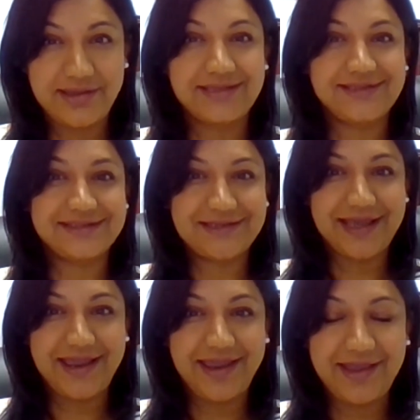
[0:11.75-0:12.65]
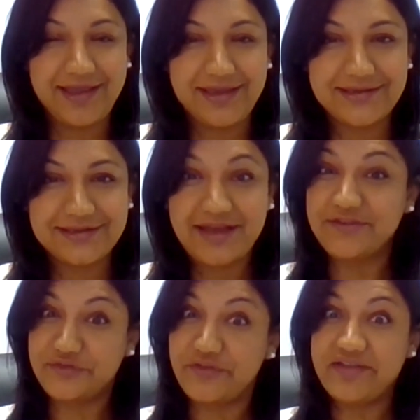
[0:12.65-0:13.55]
yesterday, and
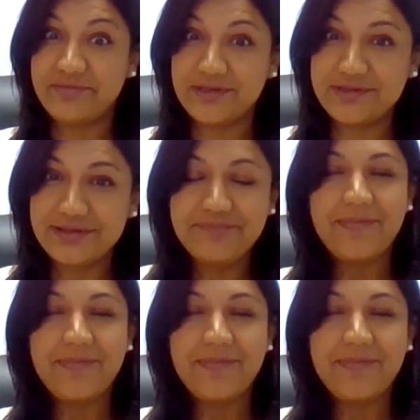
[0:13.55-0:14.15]
after 5 months,